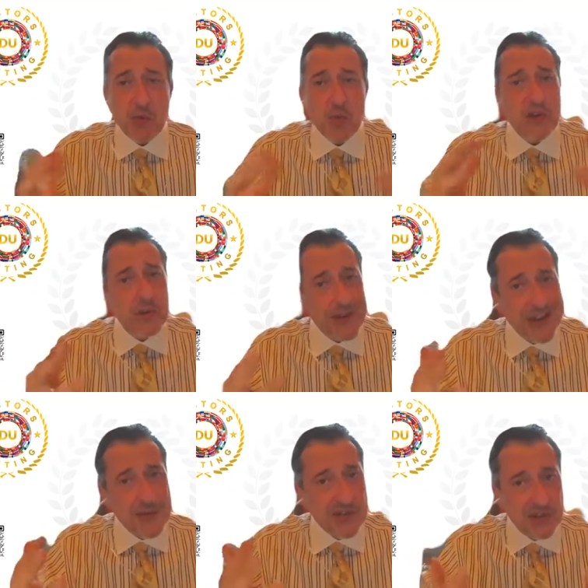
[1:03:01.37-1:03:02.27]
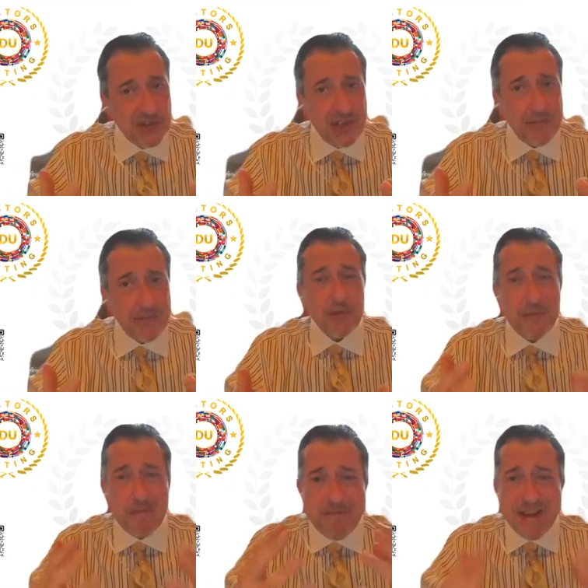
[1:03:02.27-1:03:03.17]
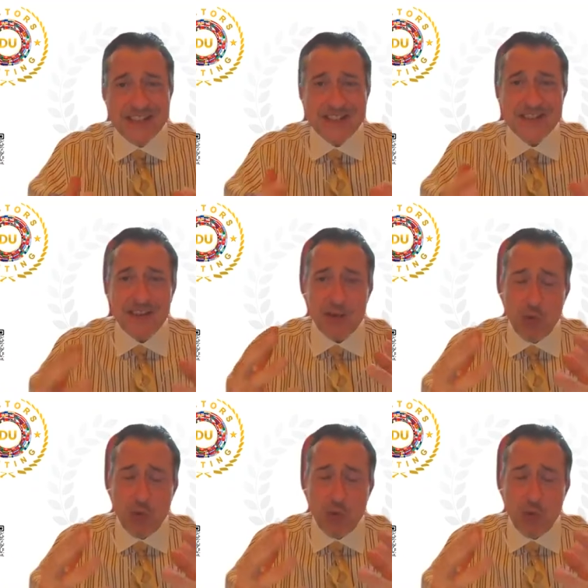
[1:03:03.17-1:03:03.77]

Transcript: and work together as a team for the best